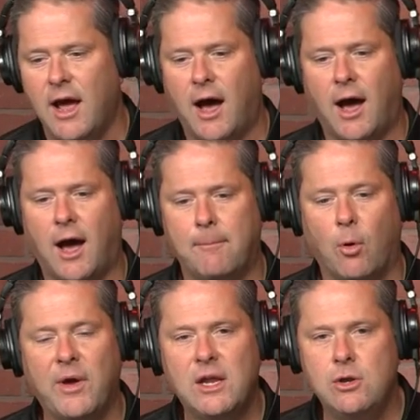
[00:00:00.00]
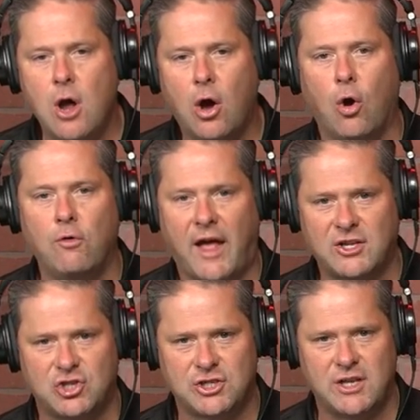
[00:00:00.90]
But we know that's
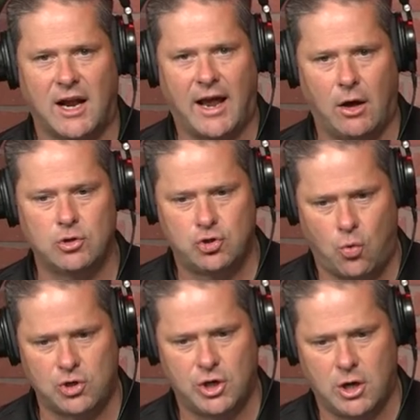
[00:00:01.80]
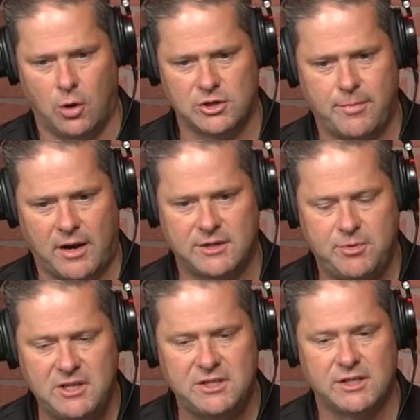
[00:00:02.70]
just not how Georgia goes about its
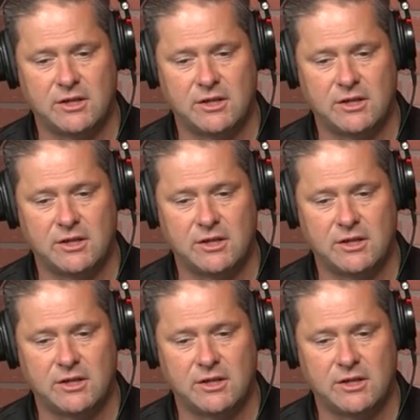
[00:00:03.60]
business.